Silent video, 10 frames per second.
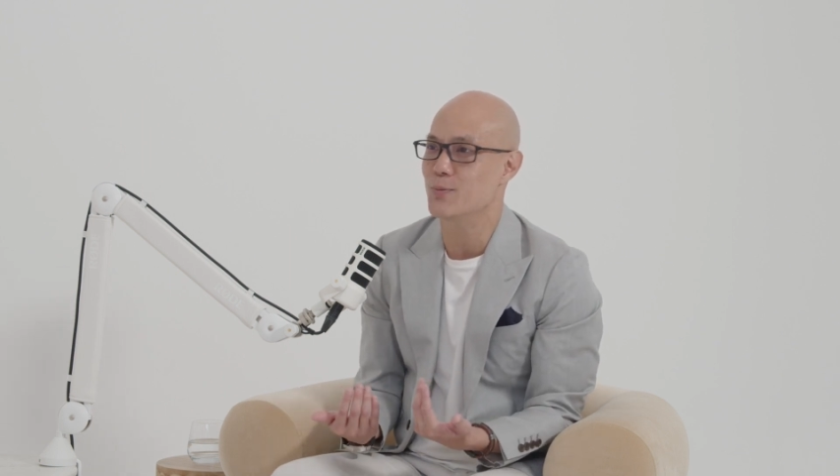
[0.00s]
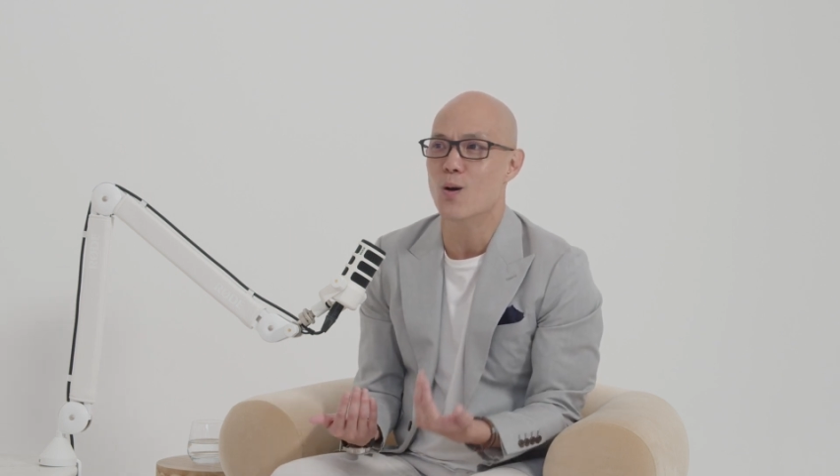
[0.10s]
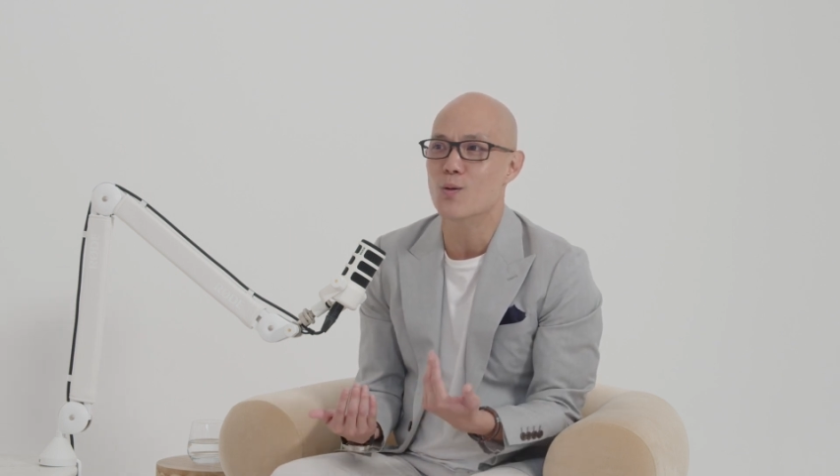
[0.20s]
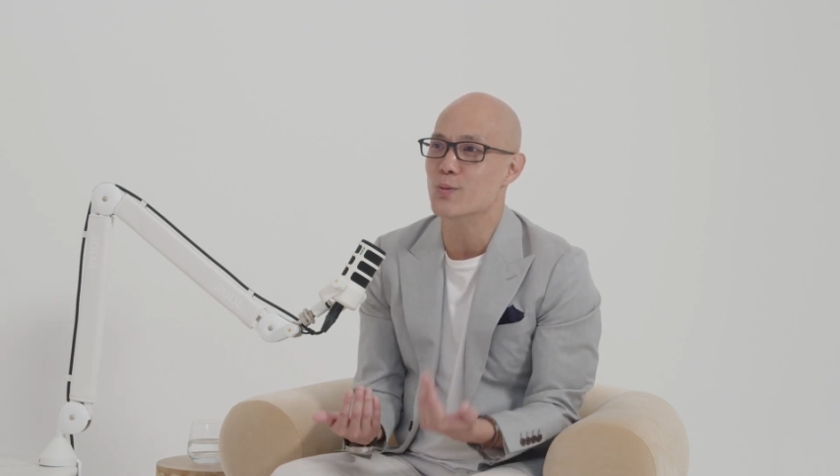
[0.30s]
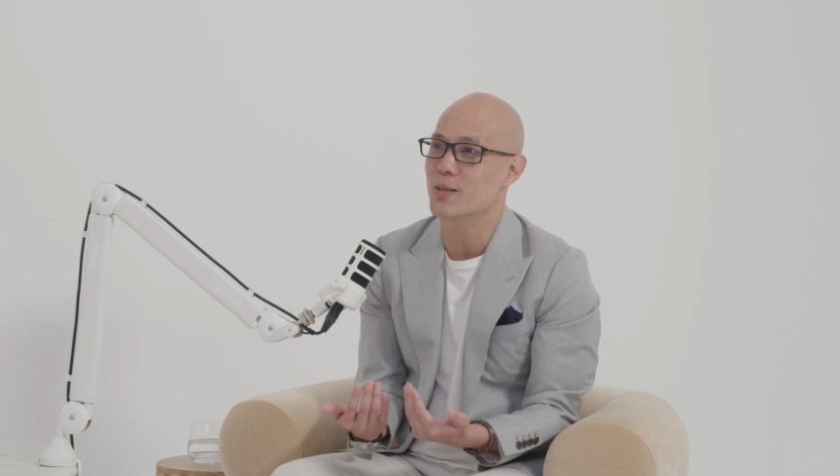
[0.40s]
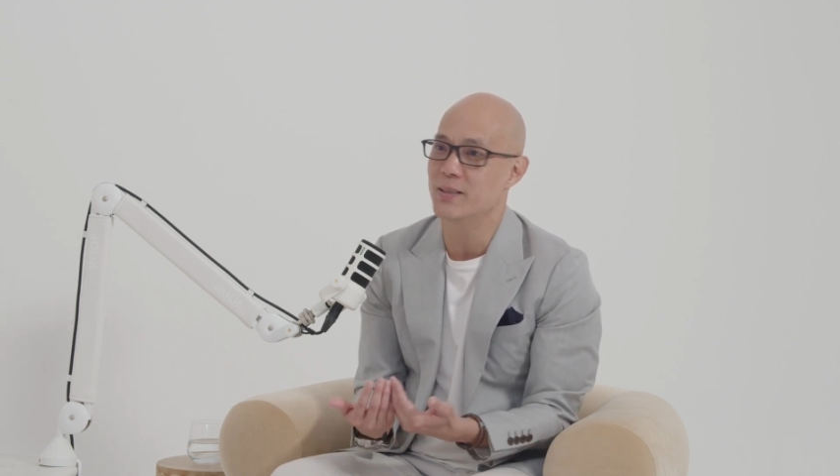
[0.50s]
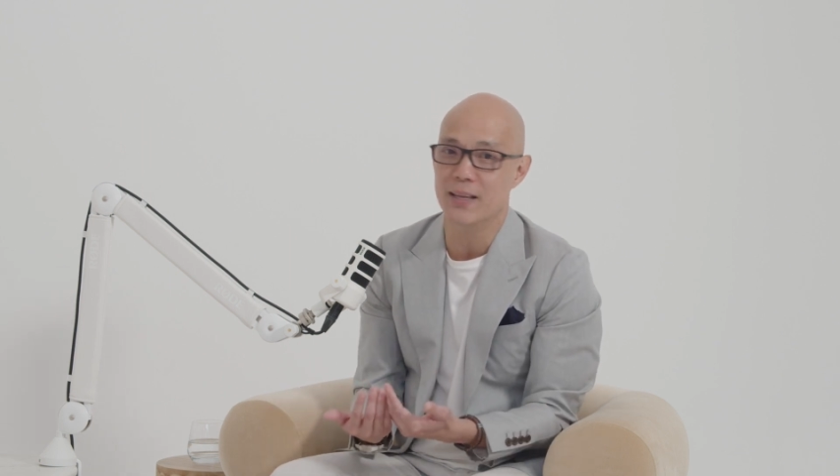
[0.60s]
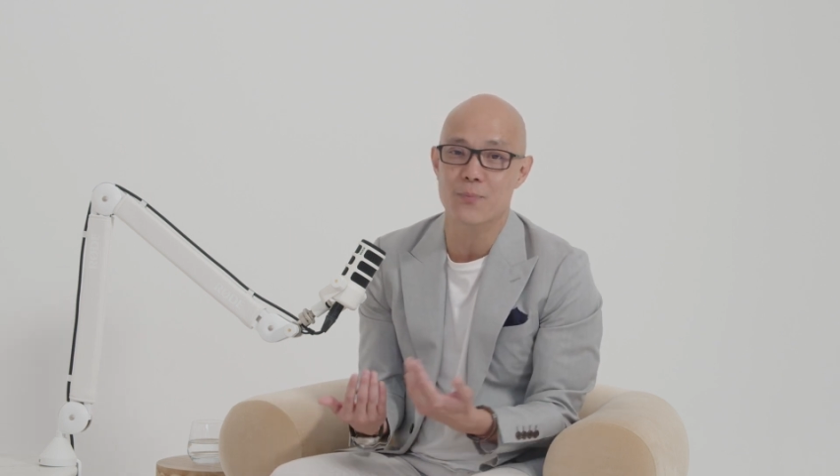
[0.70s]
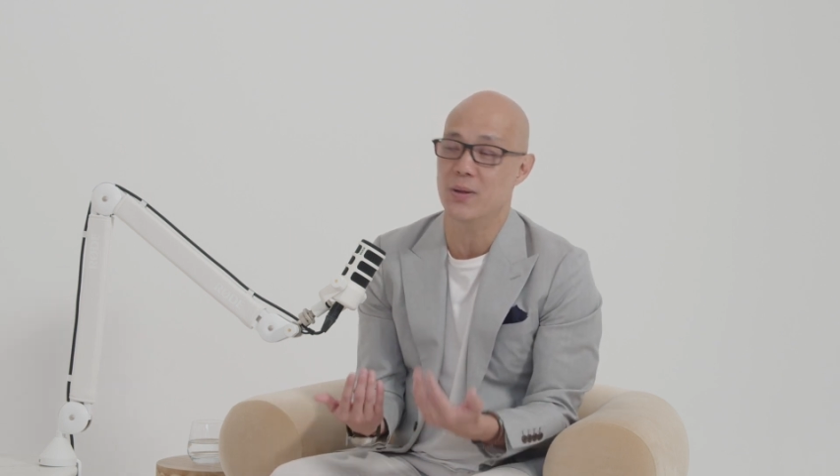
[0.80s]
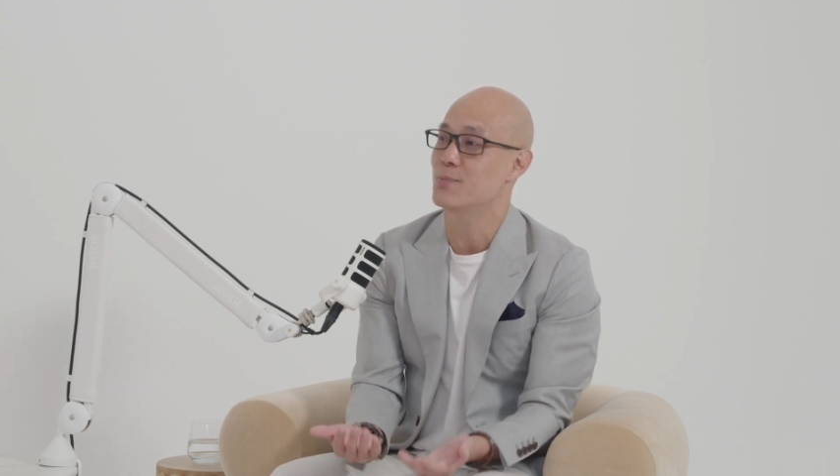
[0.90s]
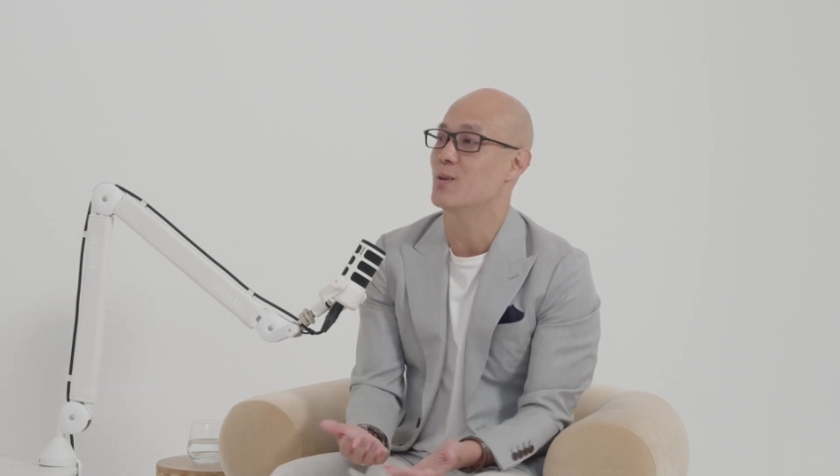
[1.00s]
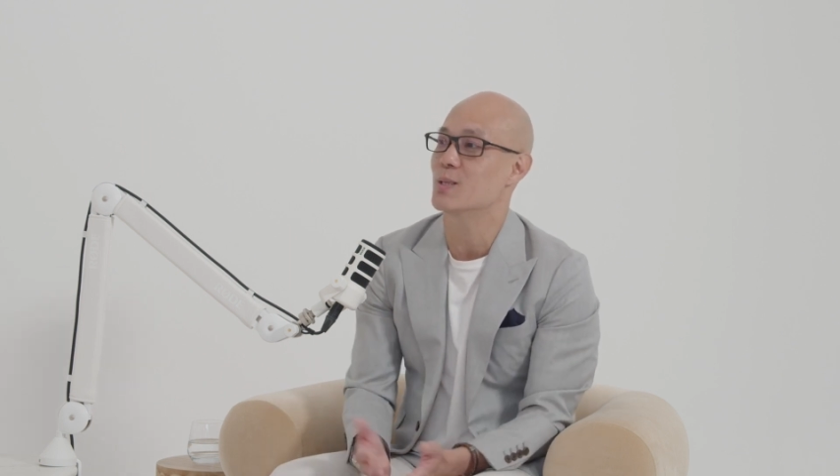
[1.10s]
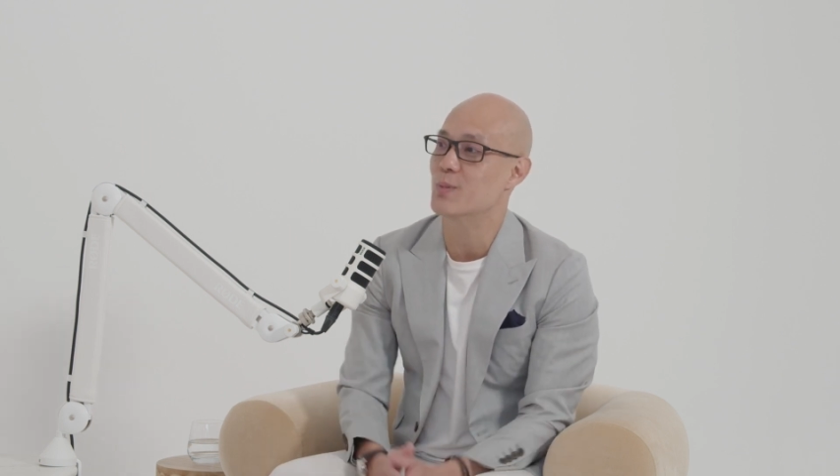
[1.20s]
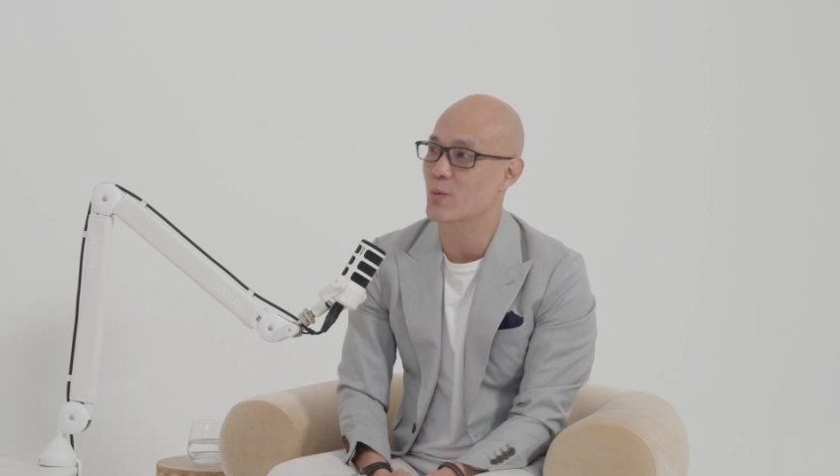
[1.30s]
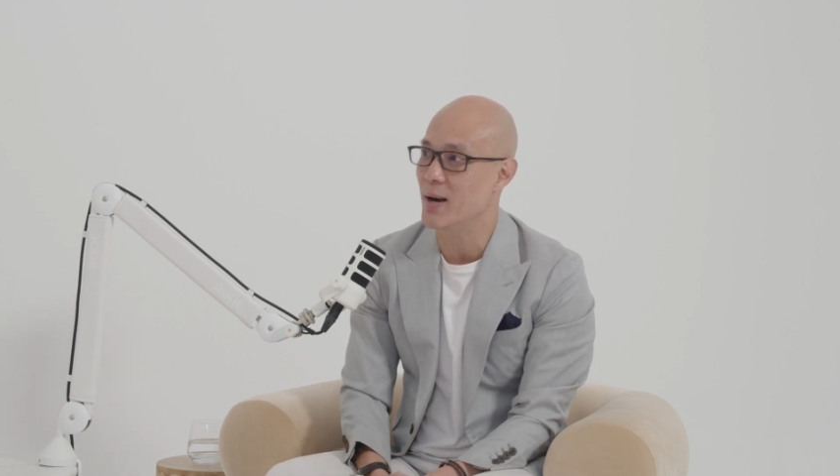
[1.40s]
we always want to get the best
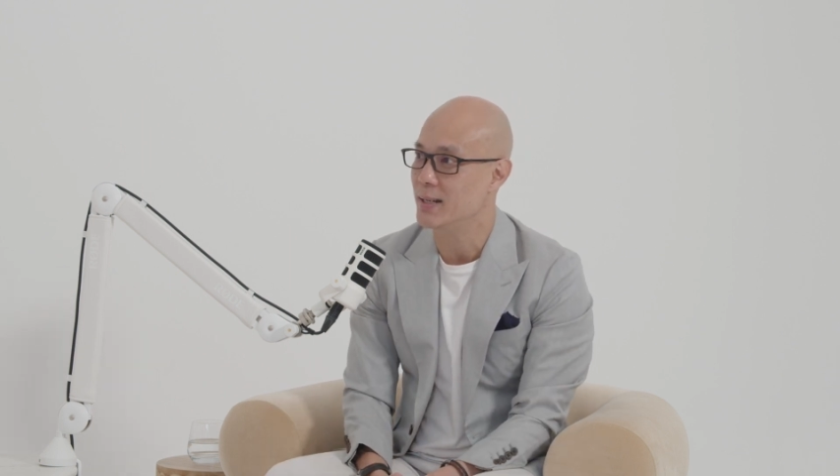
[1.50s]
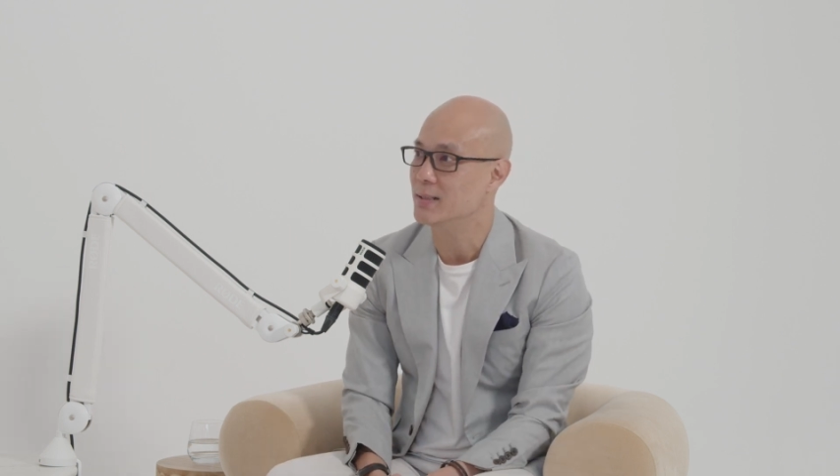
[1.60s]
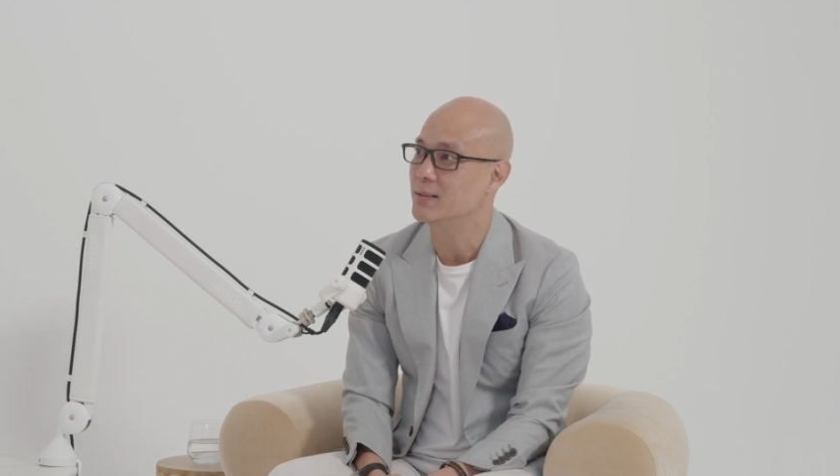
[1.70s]
possible rate.